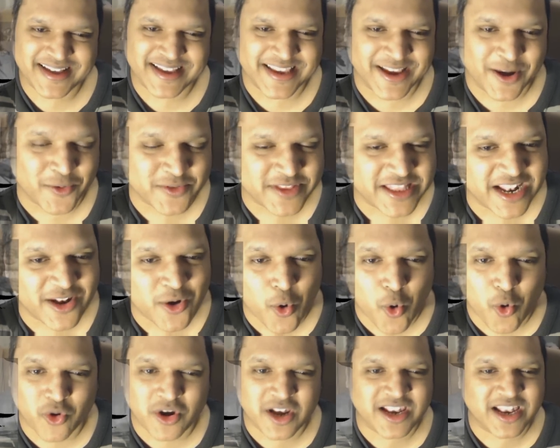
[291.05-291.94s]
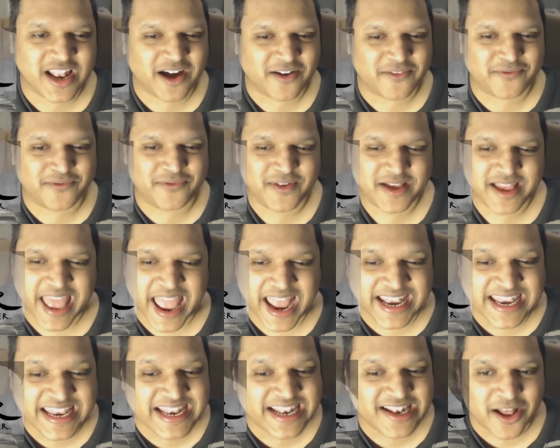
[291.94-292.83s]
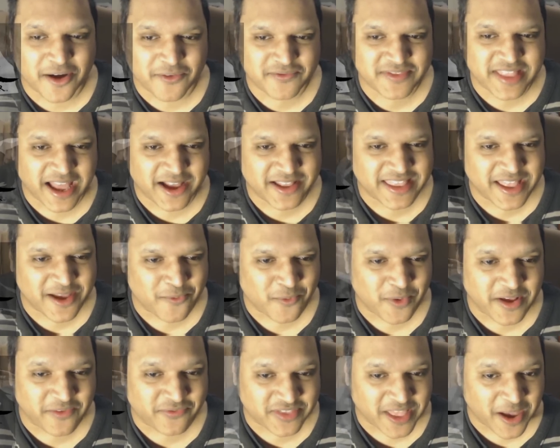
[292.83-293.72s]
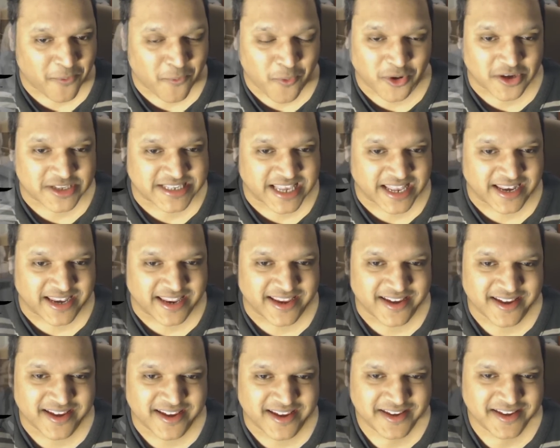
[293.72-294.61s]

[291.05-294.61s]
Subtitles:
They'll all love, any love that there, if there was any,